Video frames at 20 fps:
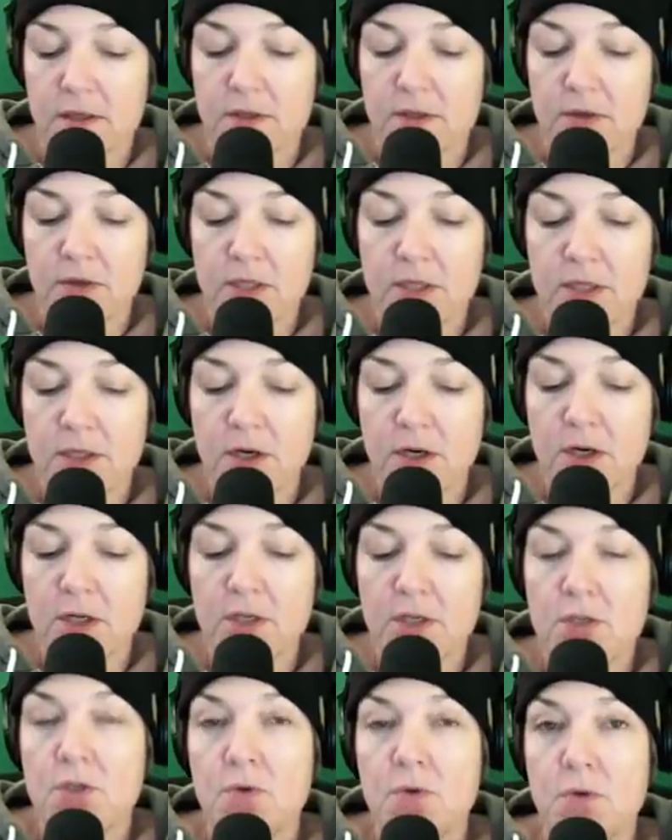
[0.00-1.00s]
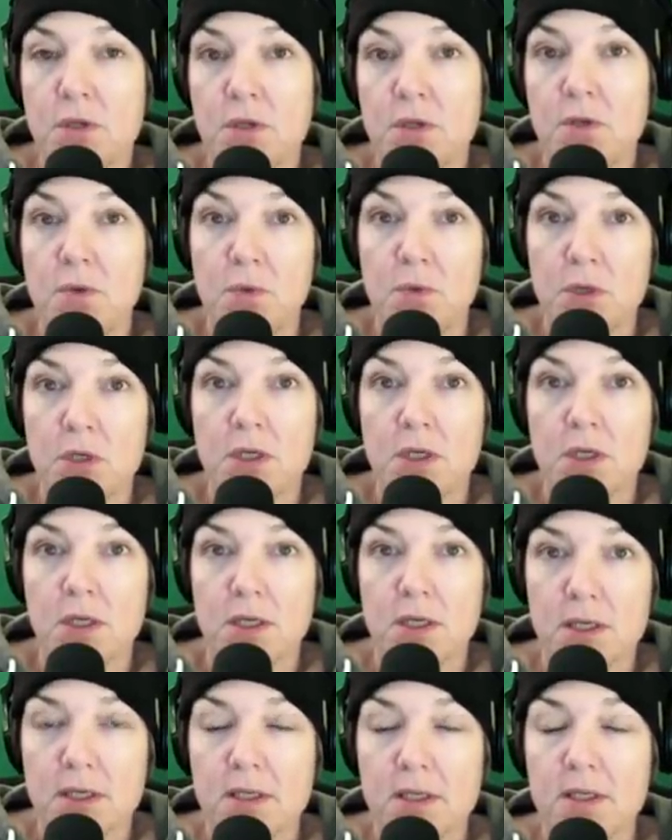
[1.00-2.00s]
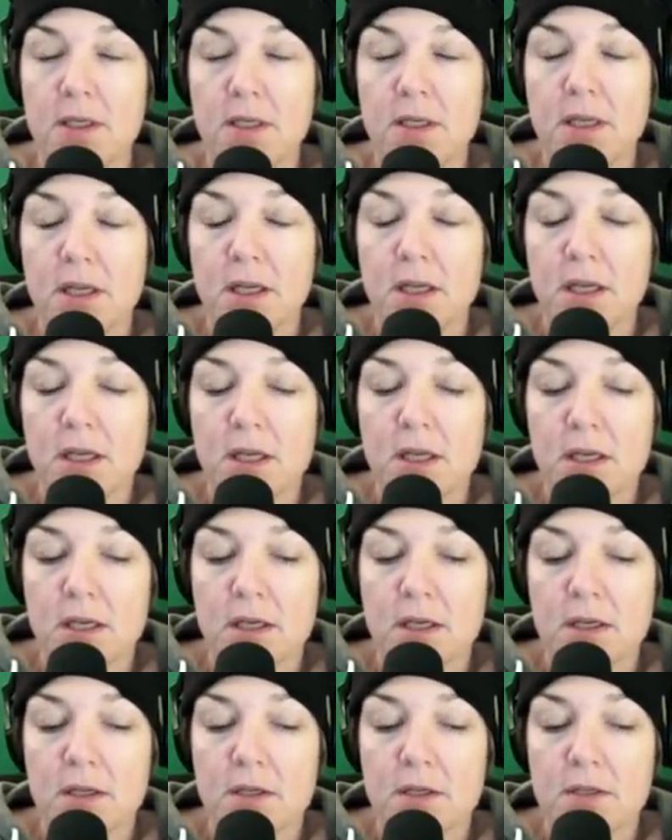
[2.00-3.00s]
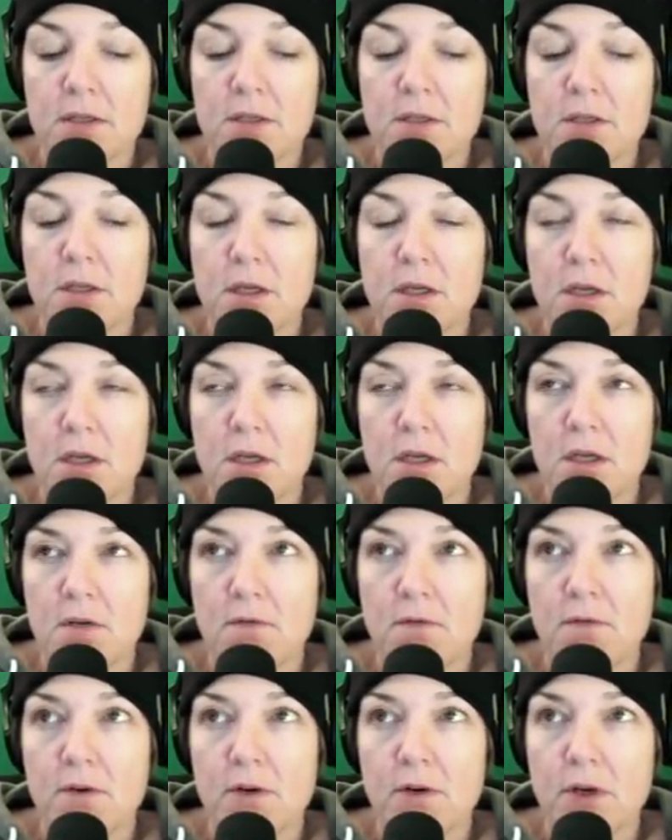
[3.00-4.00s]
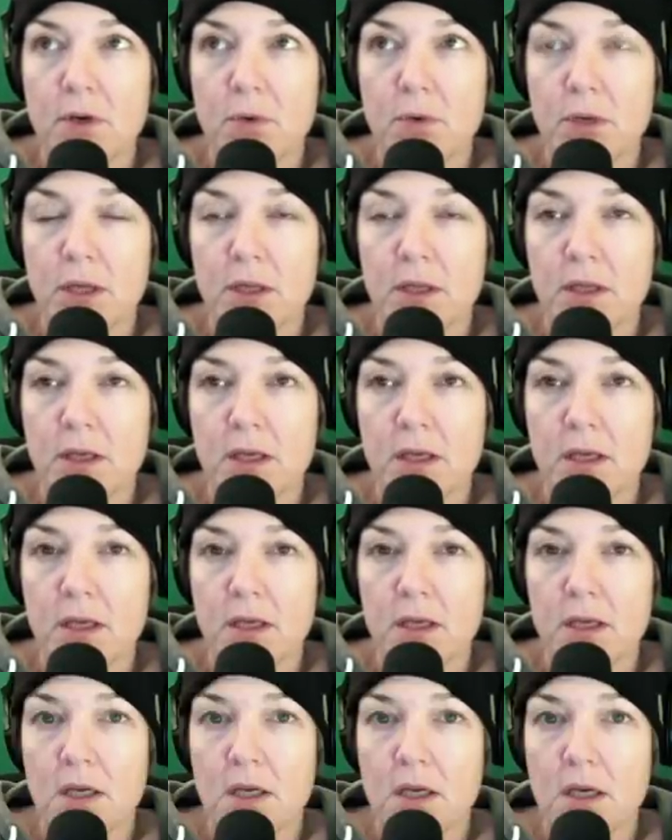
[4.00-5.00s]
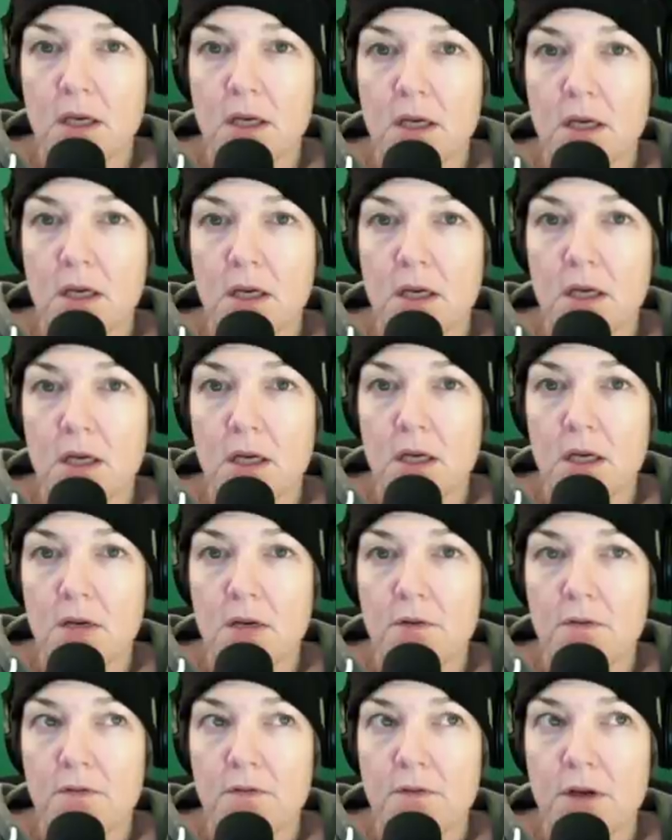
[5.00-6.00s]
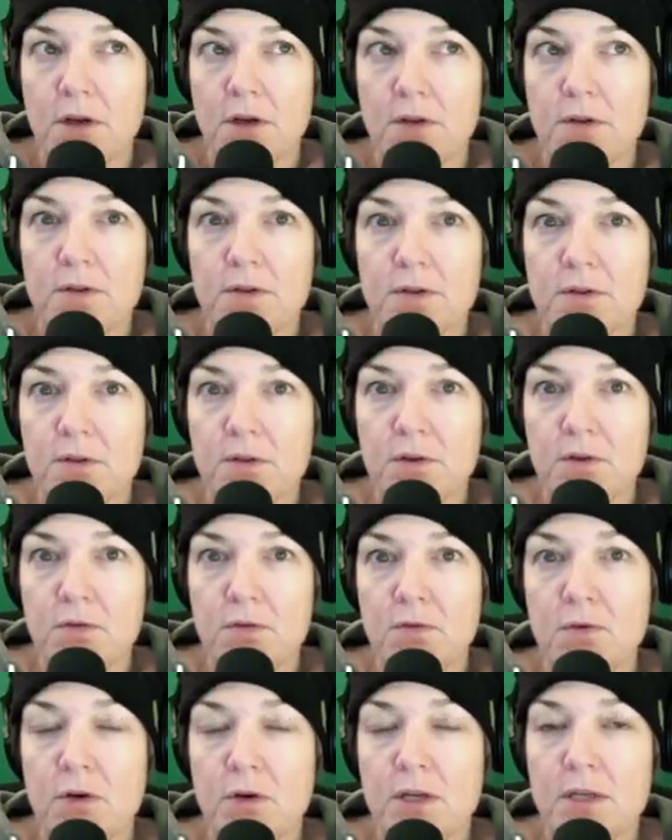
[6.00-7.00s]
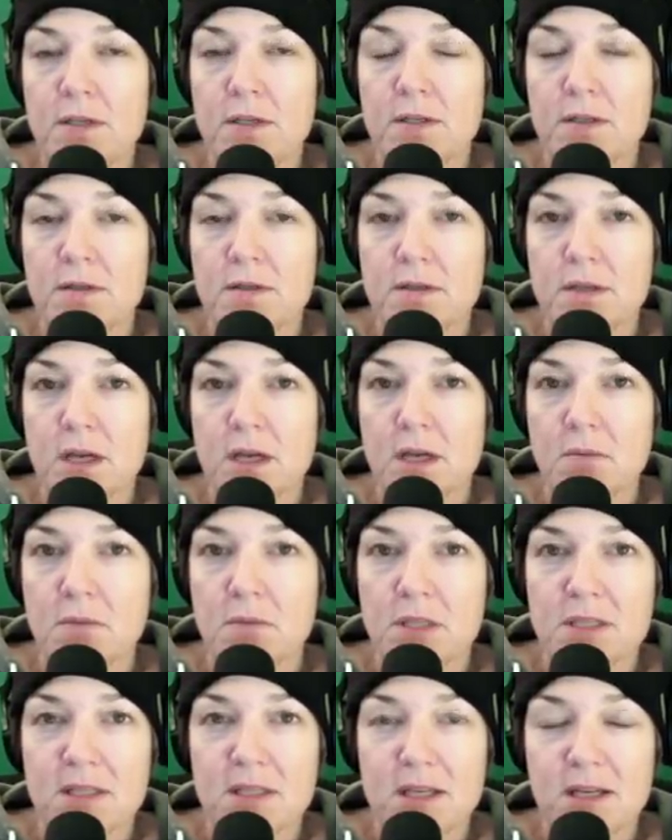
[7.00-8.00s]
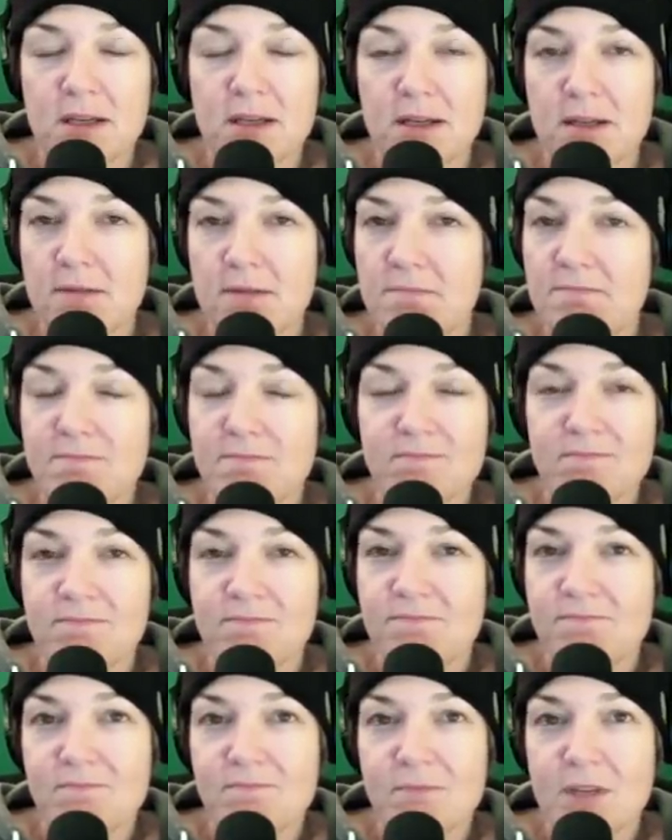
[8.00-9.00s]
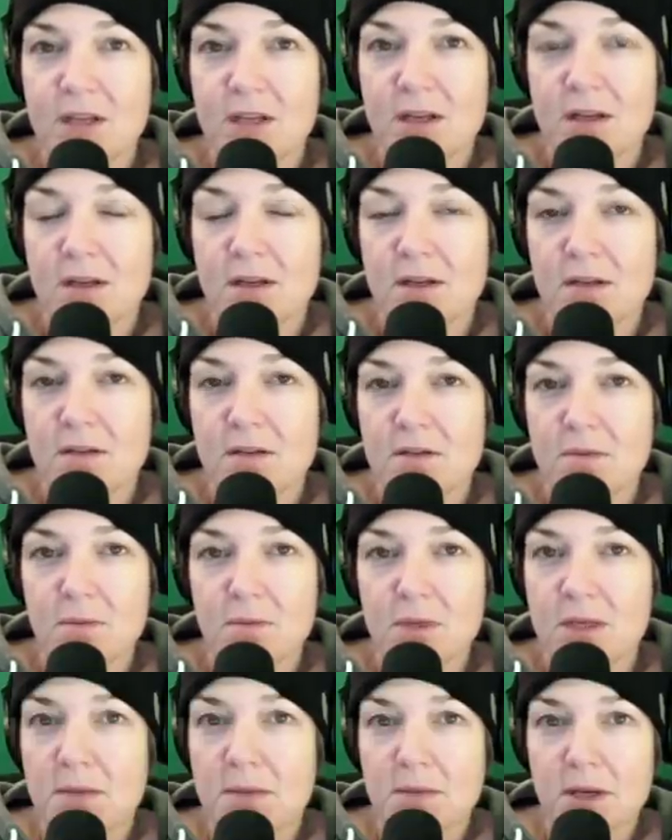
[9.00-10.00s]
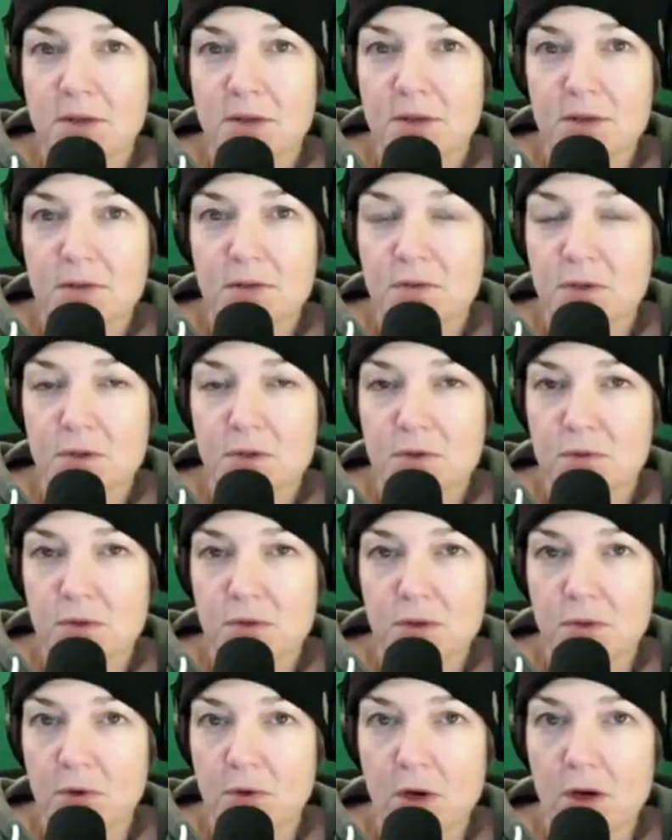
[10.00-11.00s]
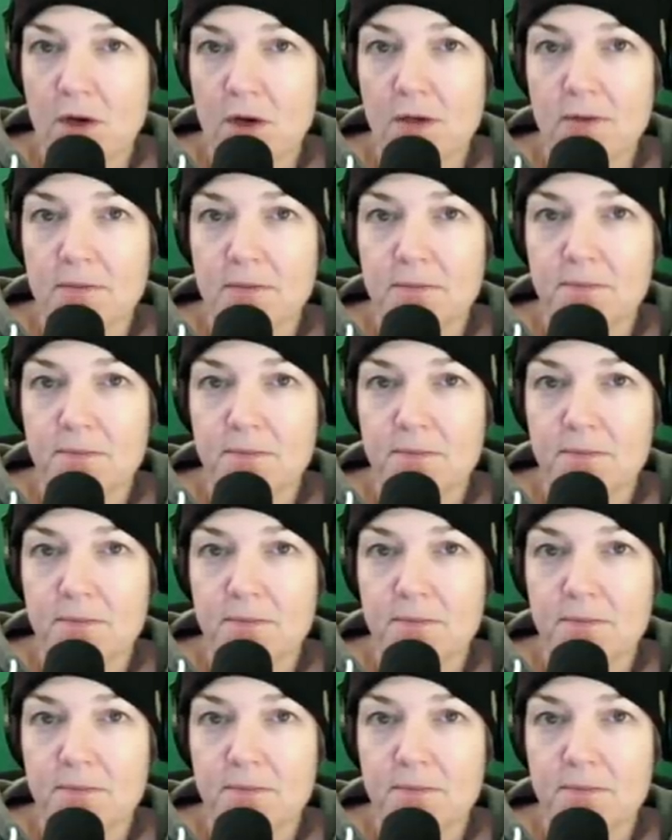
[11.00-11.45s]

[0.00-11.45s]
So I started doing the work and very quickly felt this little voice inside me saying, something about this feels really wrong.